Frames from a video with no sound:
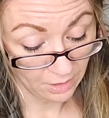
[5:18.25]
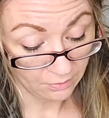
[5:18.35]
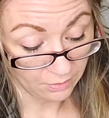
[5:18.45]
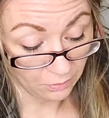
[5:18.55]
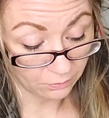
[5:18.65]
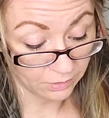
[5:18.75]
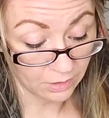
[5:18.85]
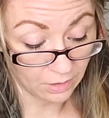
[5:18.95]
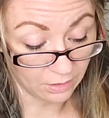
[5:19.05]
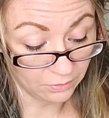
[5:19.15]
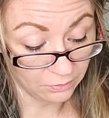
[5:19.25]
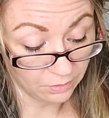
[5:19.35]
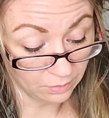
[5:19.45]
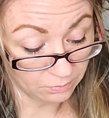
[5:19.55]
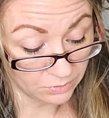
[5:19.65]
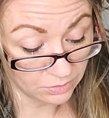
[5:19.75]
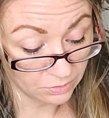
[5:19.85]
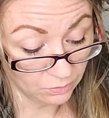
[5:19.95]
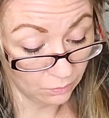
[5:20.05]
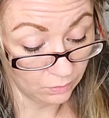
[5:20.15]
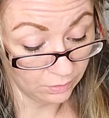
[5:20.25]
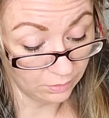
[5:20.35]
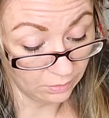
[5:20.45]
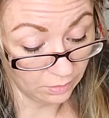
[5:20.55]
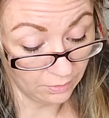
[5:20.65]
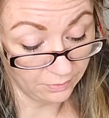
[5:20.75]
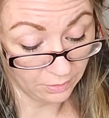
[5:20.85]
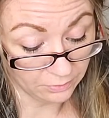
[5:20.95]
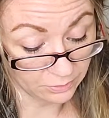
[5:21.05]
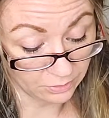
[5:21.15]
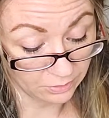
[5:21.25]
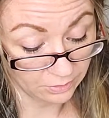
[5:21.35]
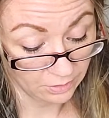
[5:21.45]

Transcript: the only God who comes to the wood on the altar,